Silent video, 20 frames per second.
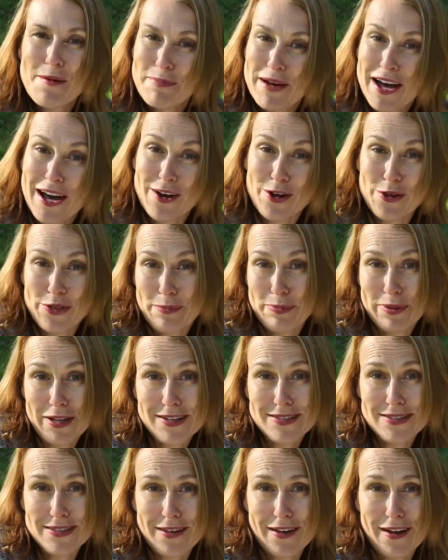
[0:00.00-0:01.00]
but on the
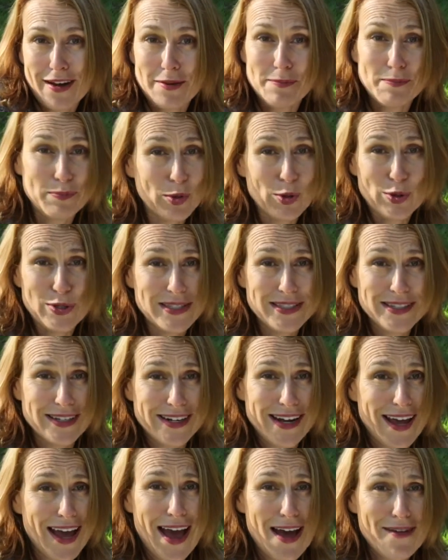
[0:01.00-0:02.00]
plus side, books
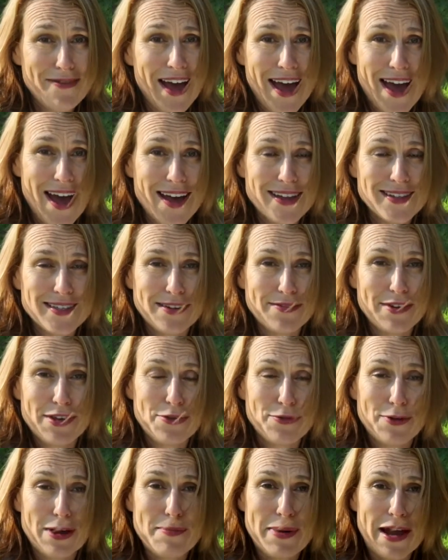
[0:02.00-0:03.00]
didn't have ads every
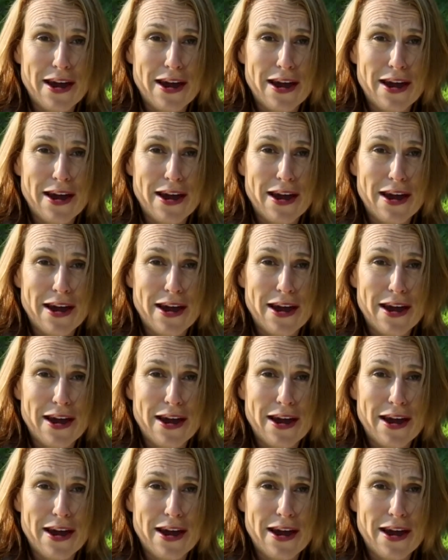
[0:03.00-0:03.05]
3